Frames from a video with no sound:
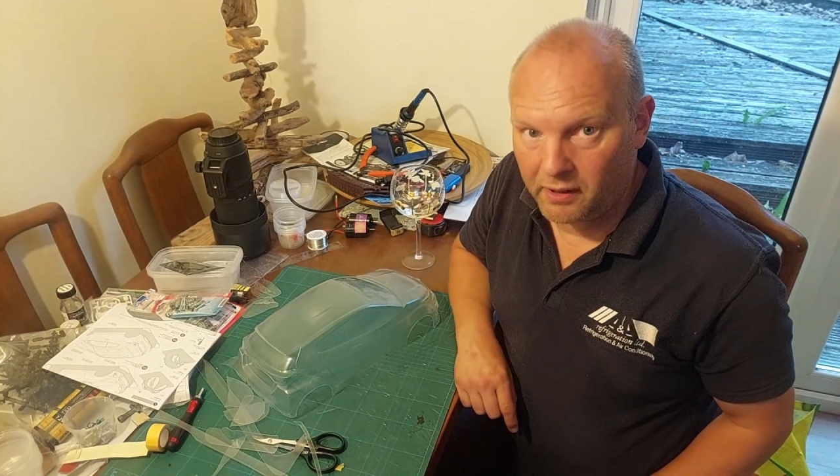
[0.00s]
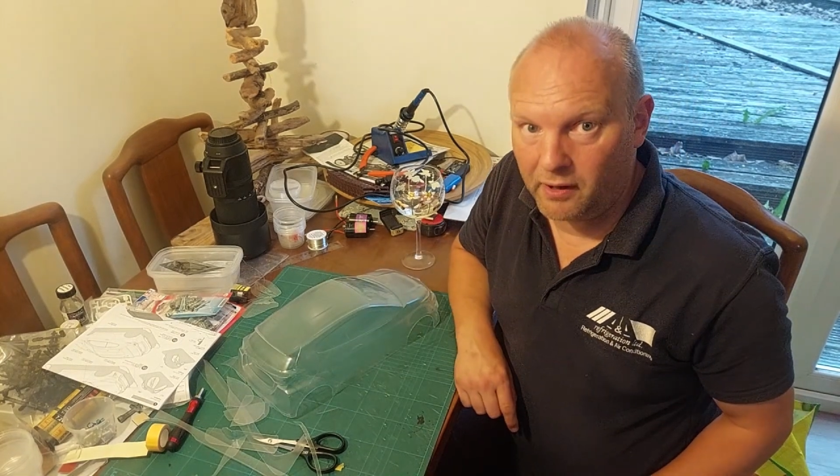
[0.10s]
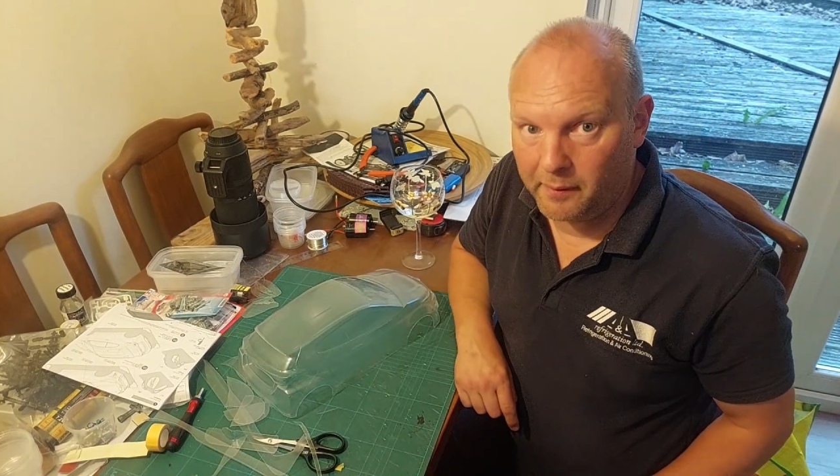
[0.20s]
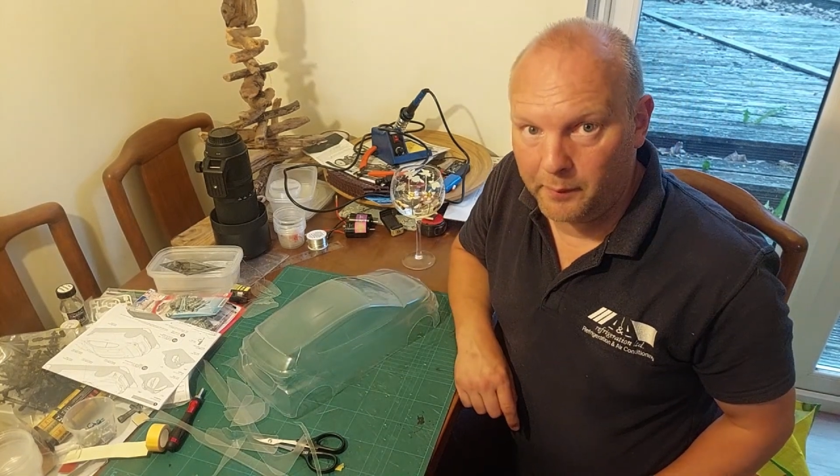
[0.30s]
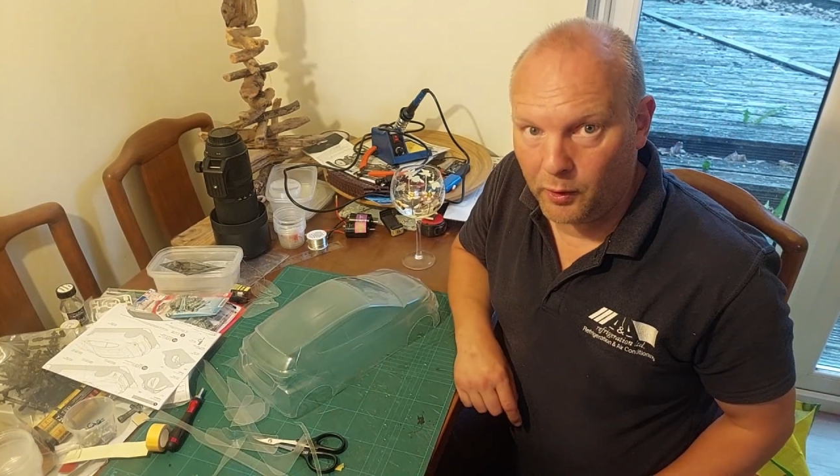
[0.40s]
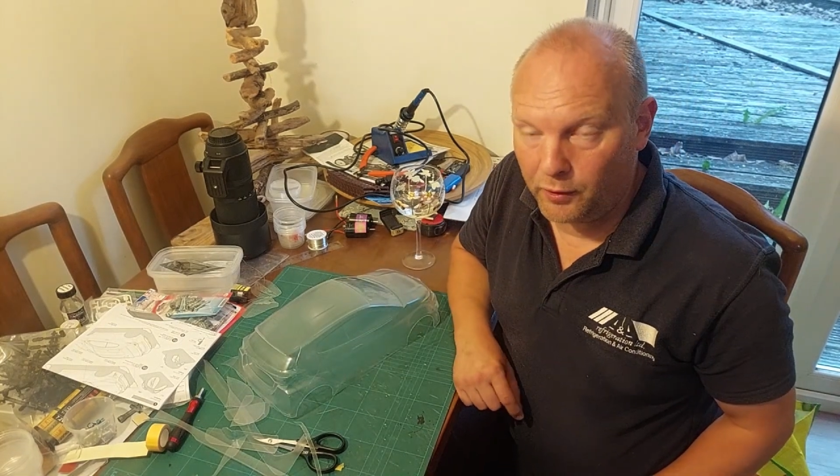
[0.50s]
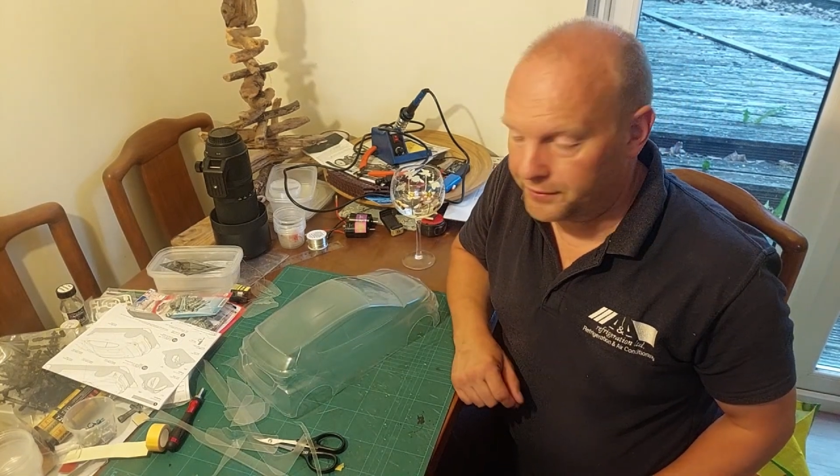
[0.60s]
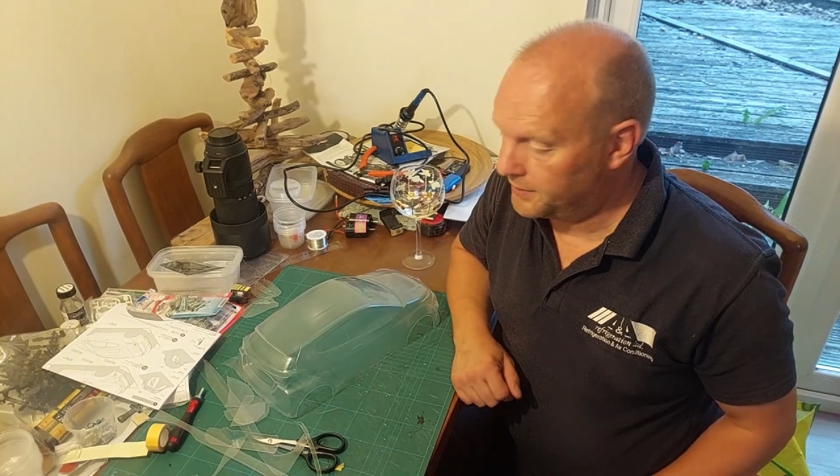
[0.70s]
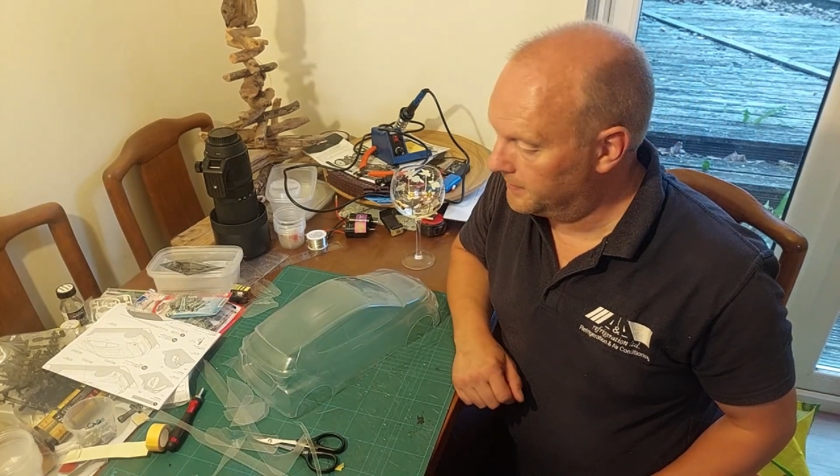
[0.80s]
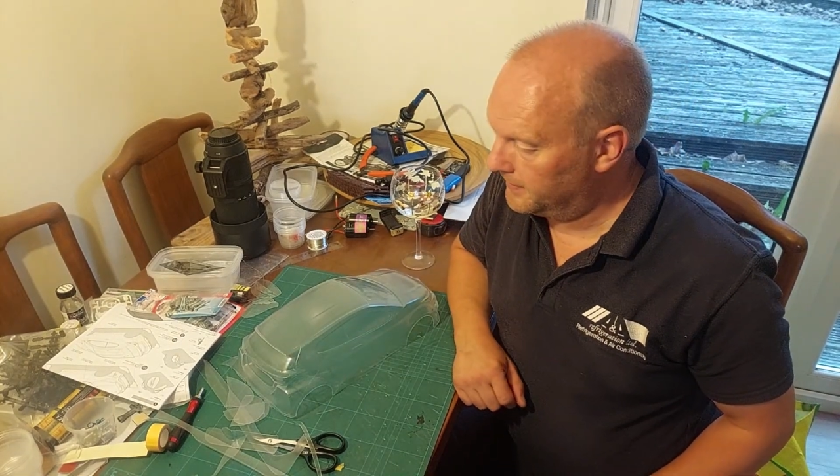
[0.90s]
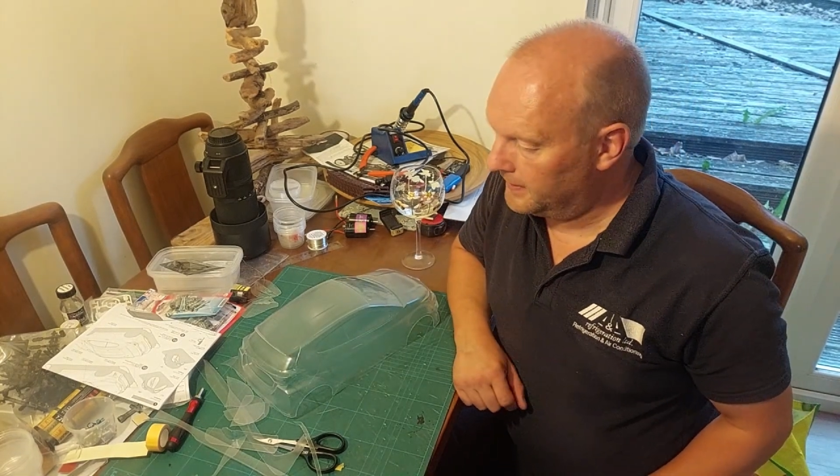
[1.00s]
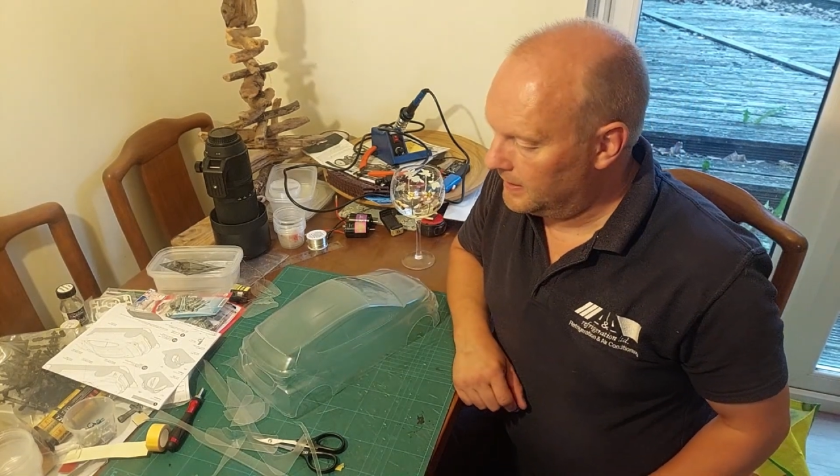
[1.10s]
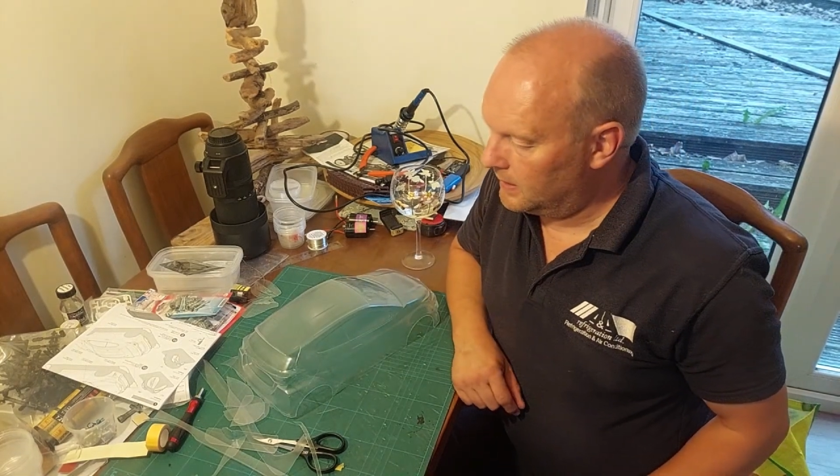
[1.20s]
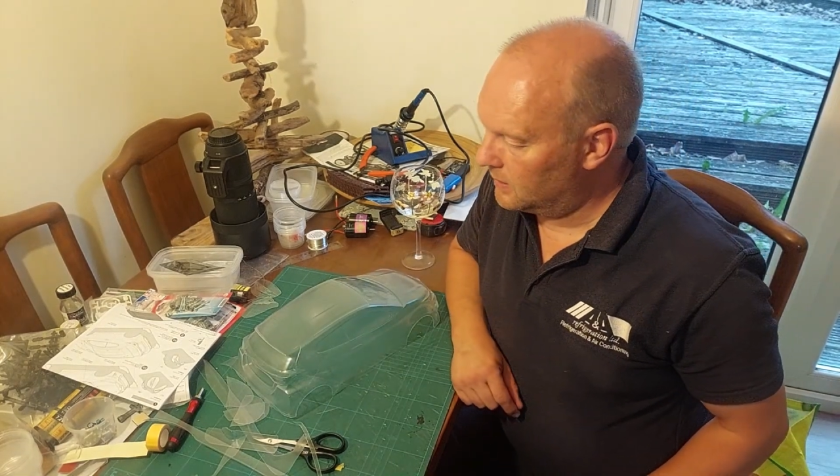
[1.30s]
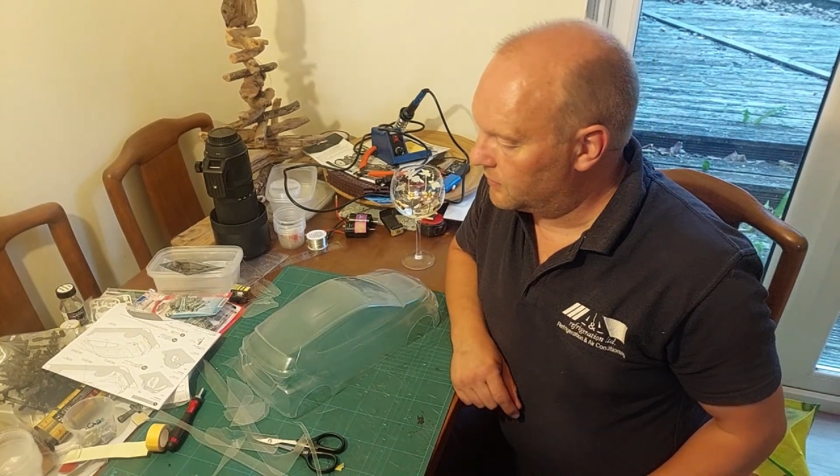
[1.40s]
I am not.
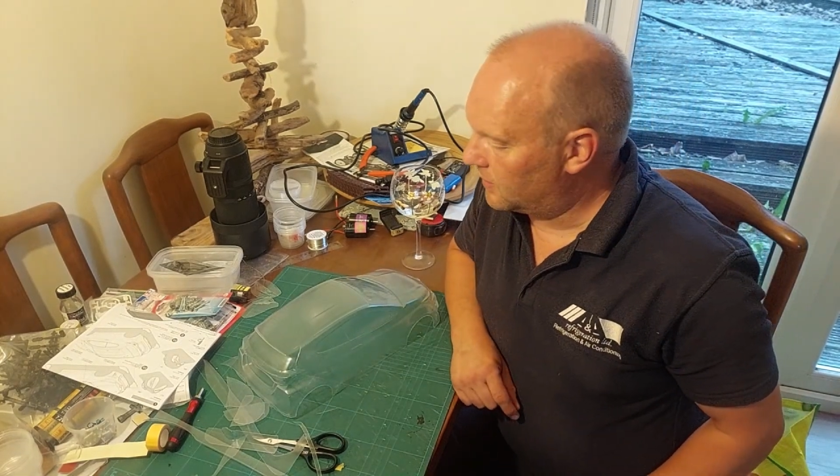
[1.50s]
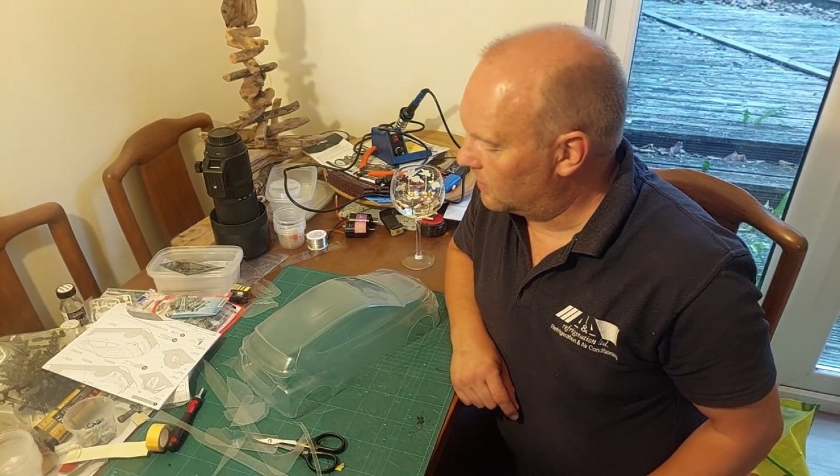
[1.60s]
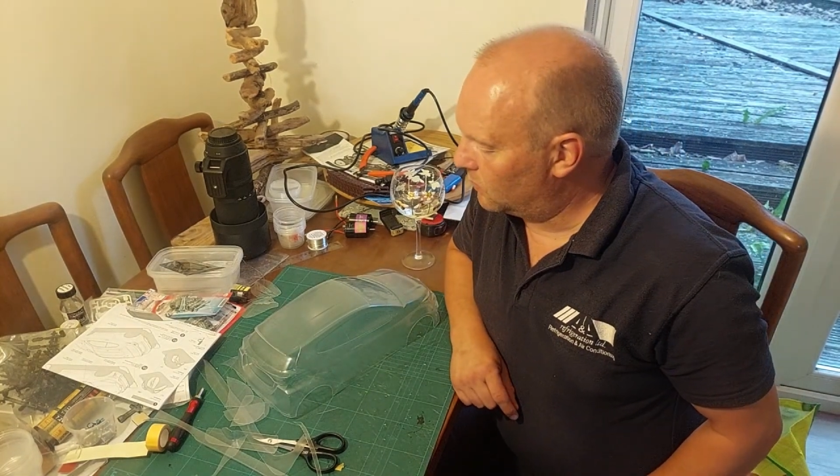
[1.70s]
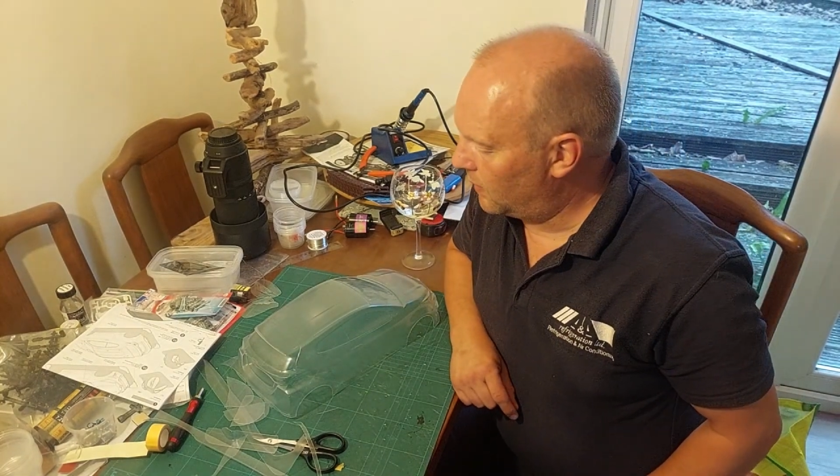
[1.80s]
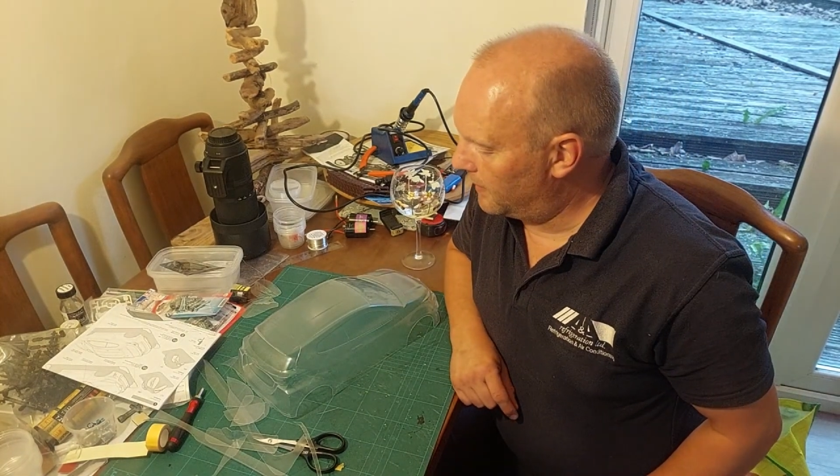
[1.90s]
So